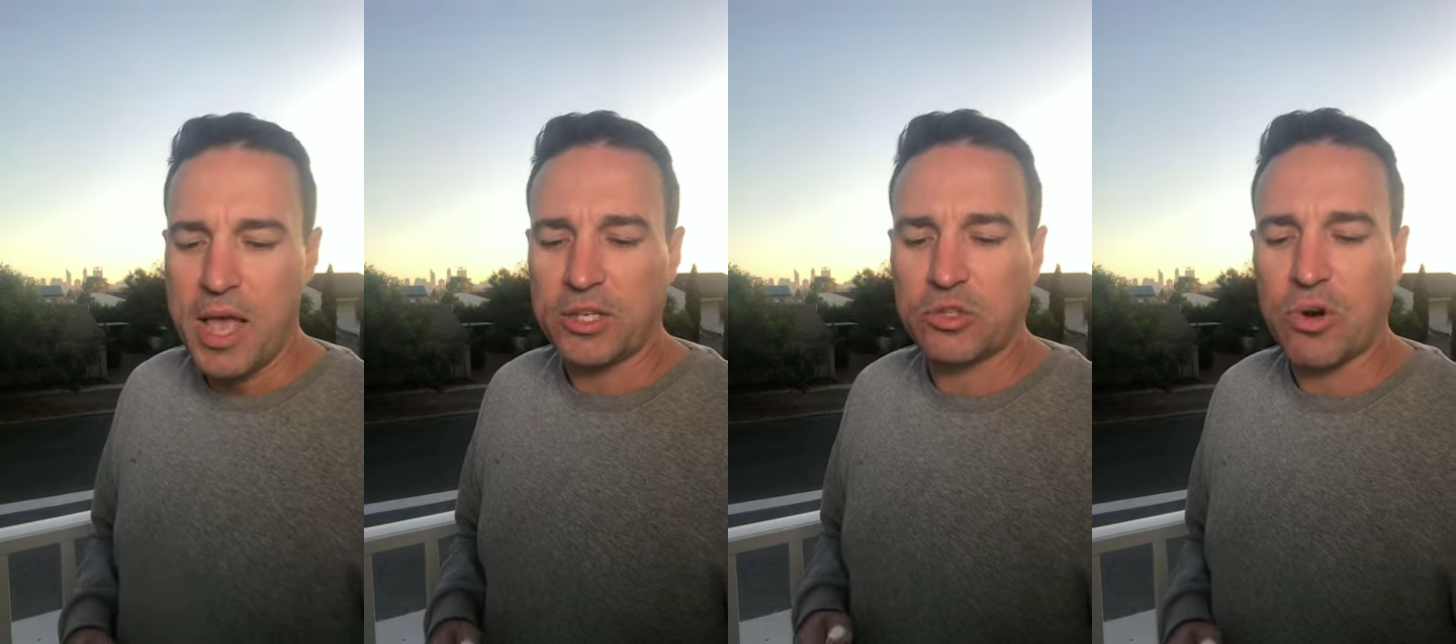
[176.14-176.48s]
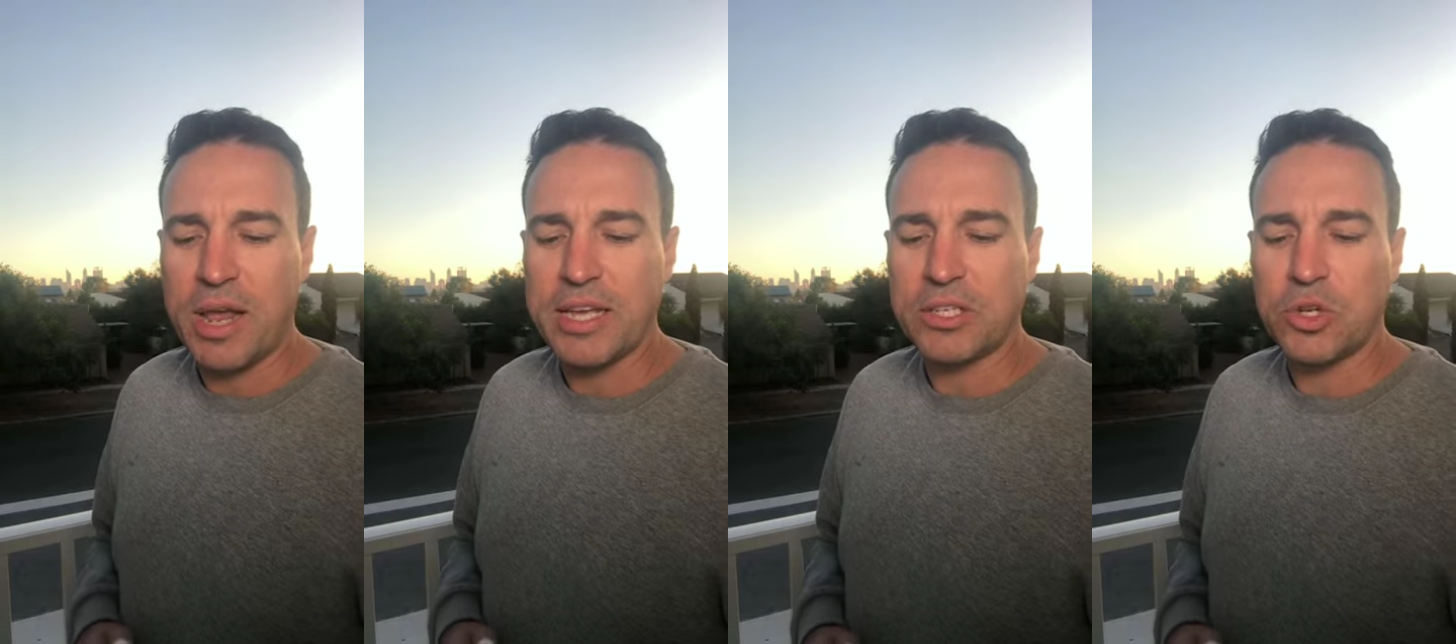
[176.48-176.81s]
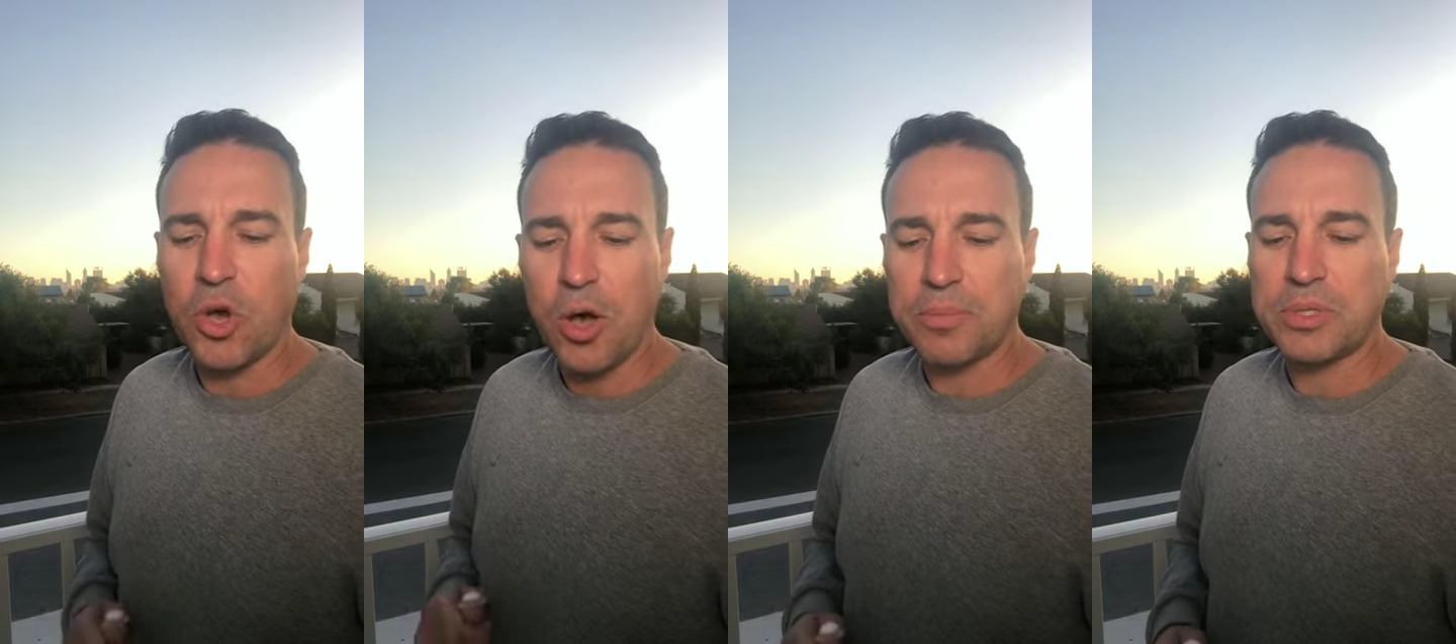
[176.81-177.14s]
Australia
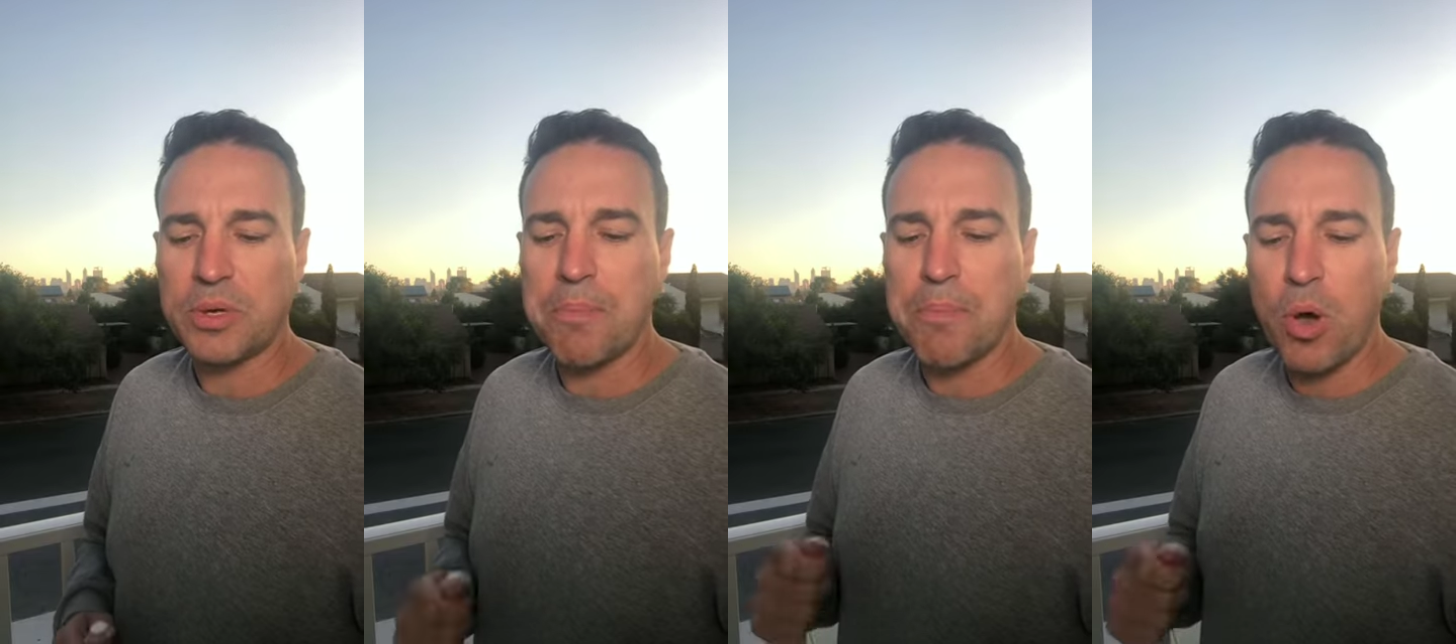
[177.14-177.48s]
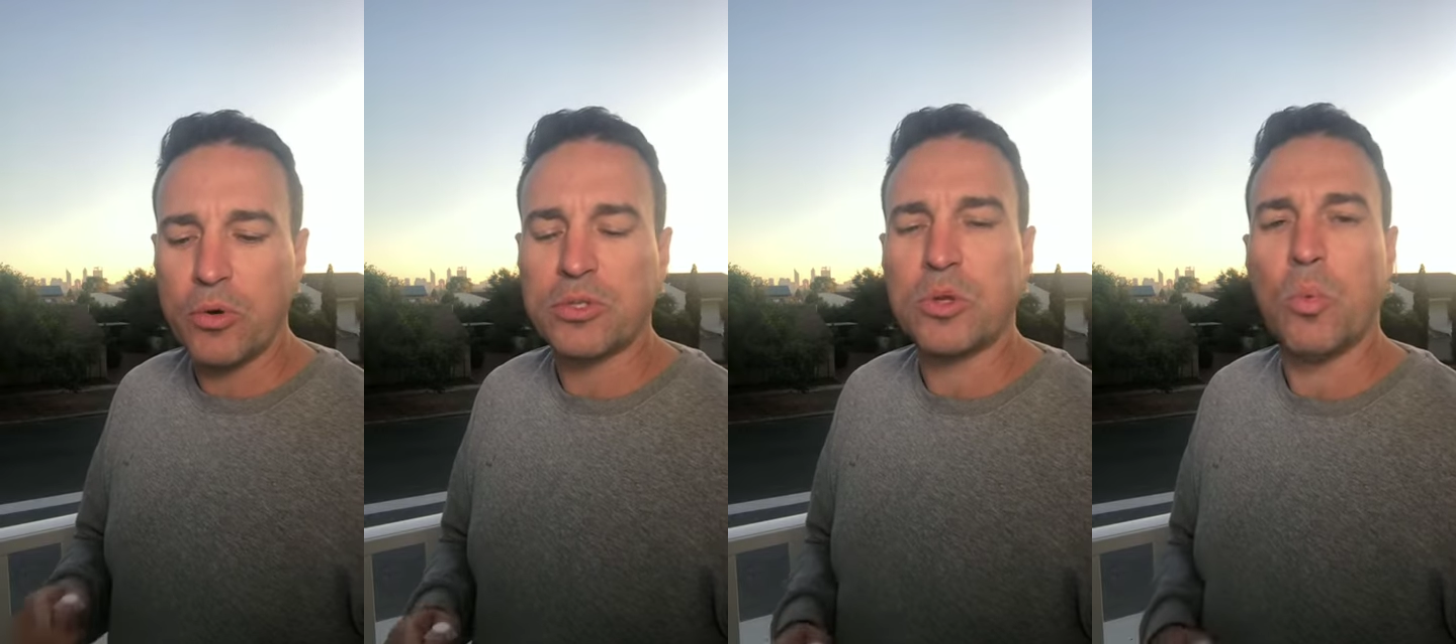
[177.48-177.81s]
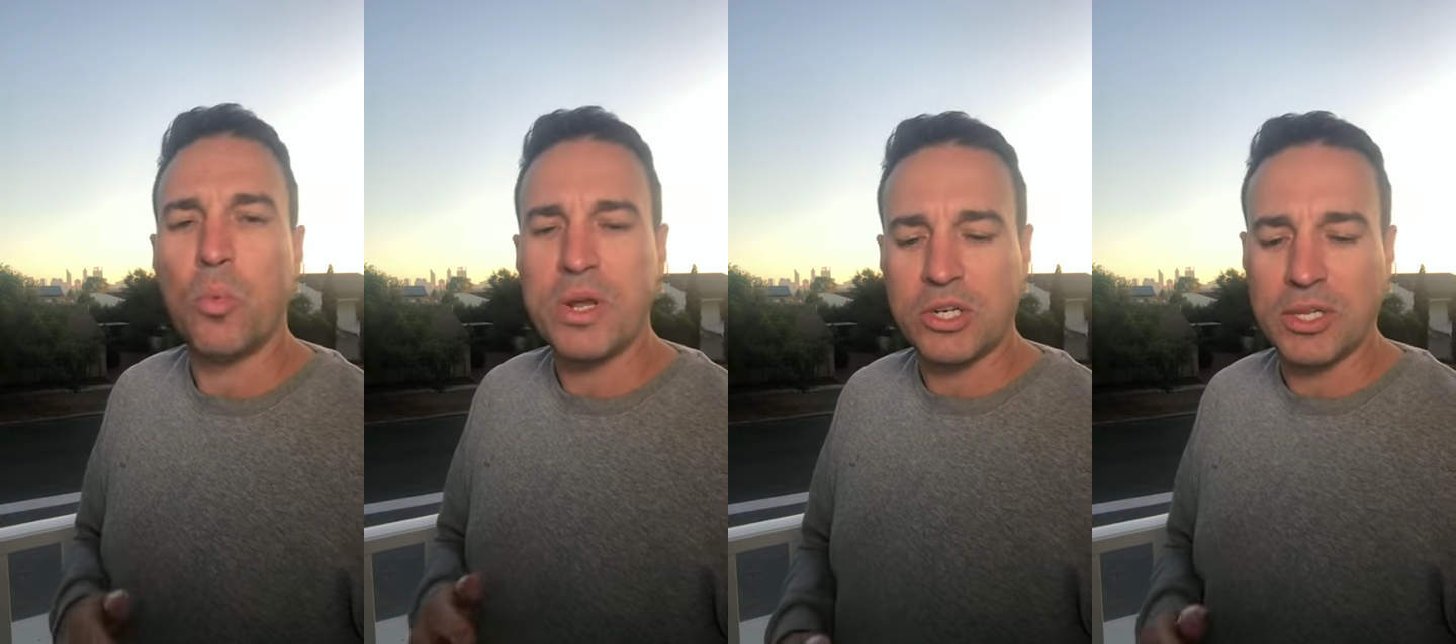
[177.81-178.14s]
tops most
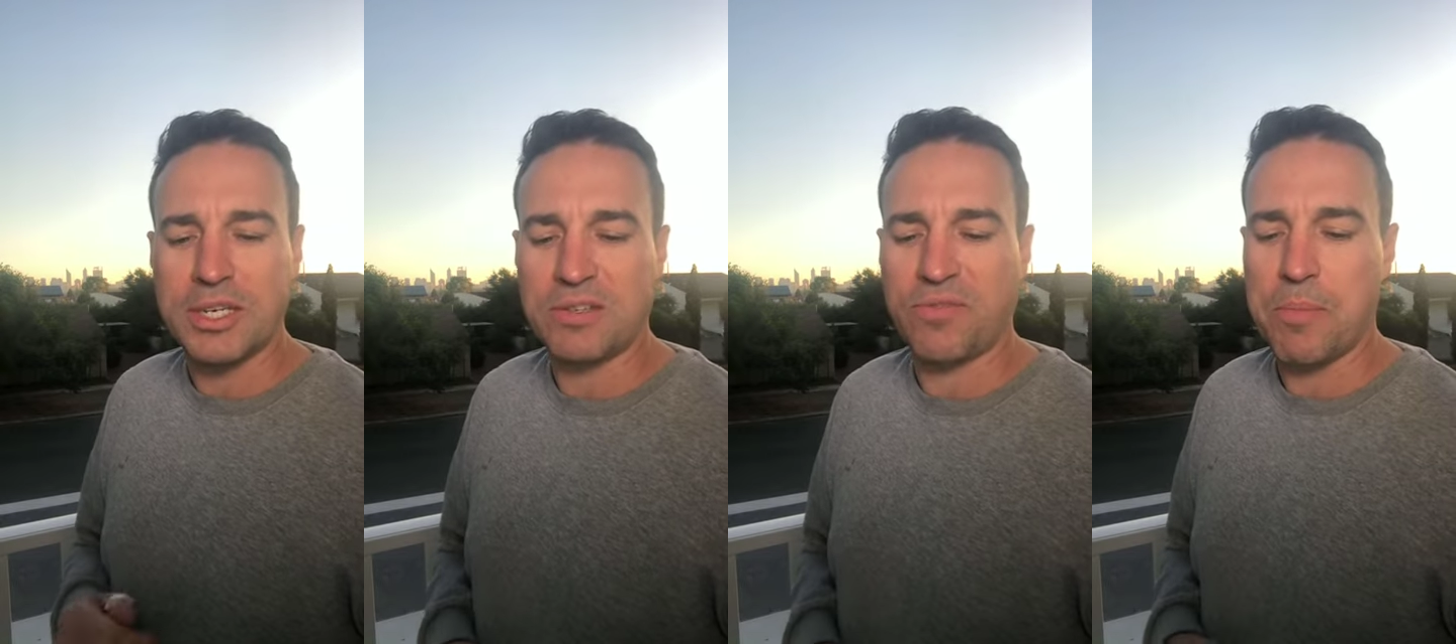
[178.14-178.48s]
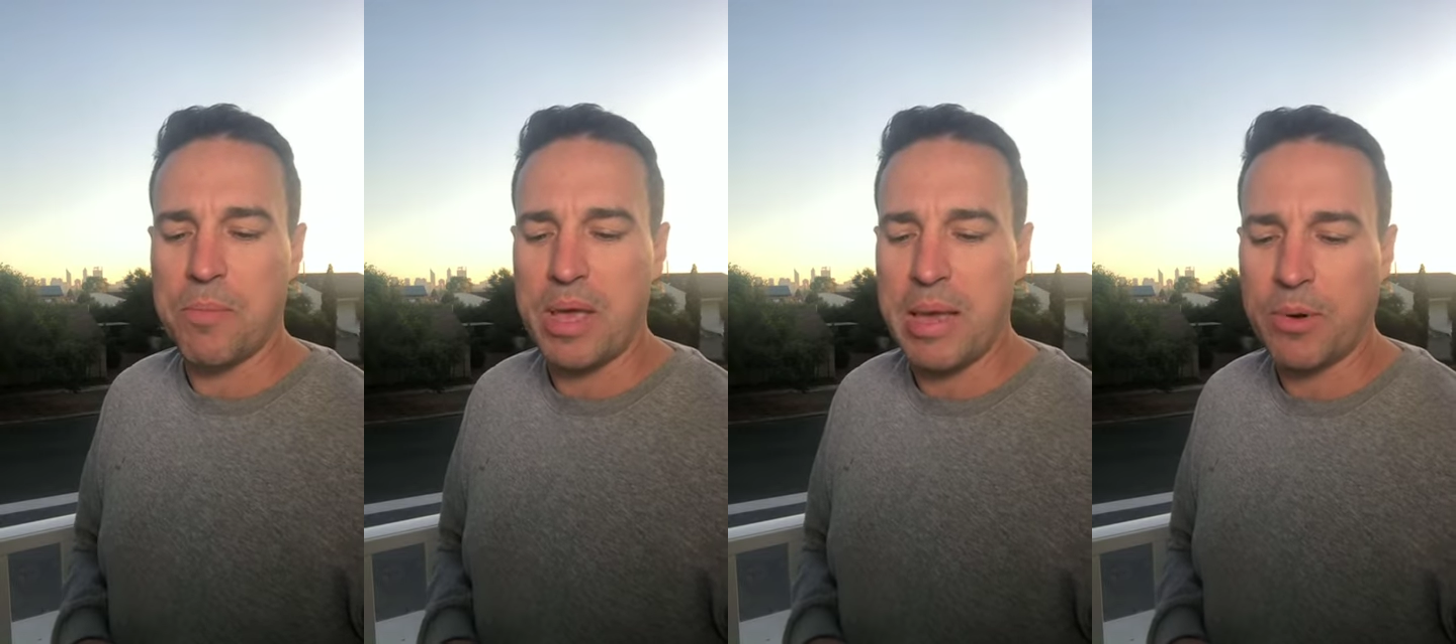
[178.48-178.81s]
wish list for